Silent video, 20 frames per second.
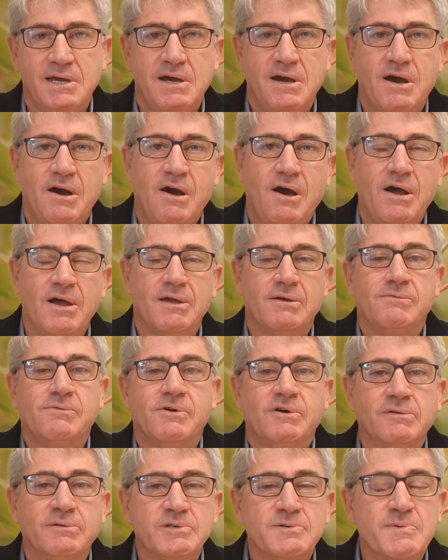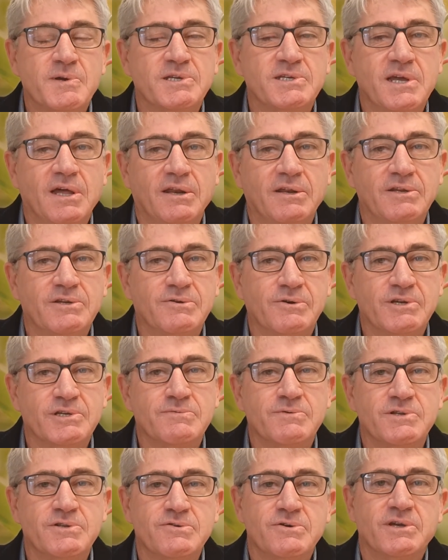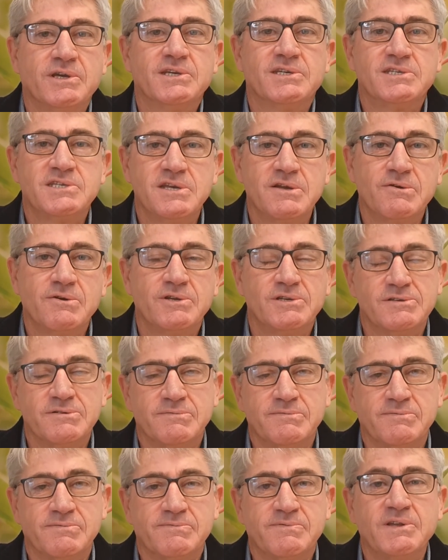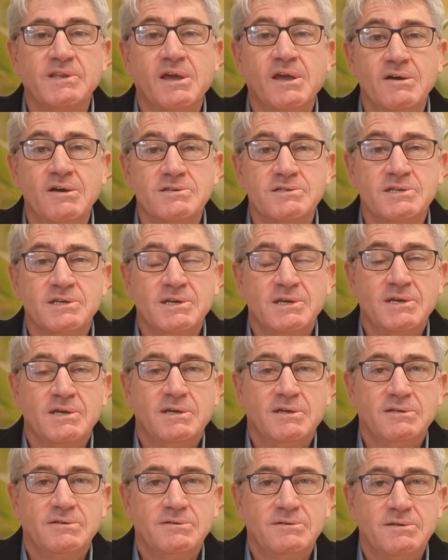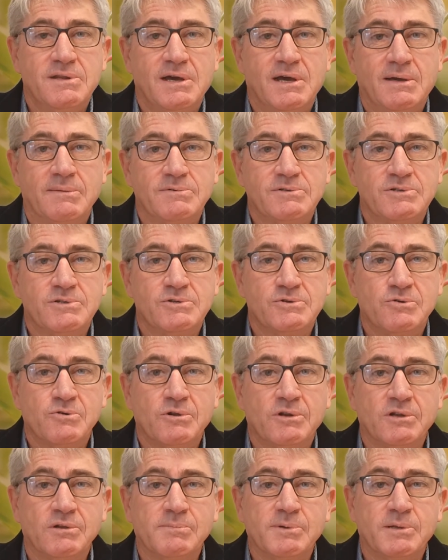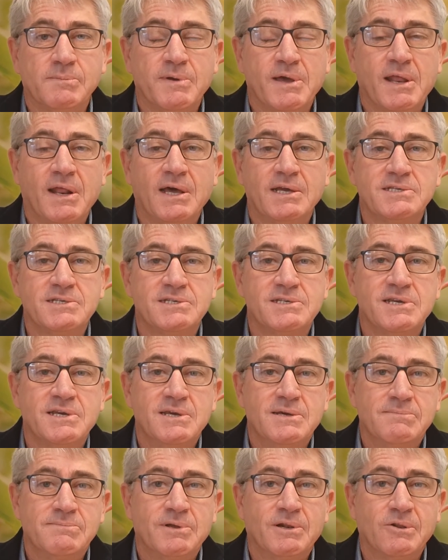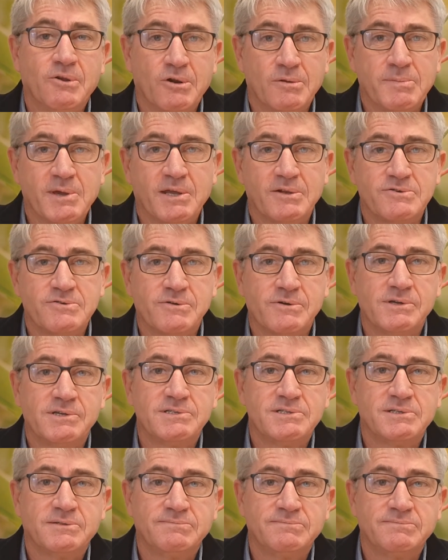Hi, welcome to Speciality Trees. We're doing a series of videos to talk a little bit about us, but a lot about trees.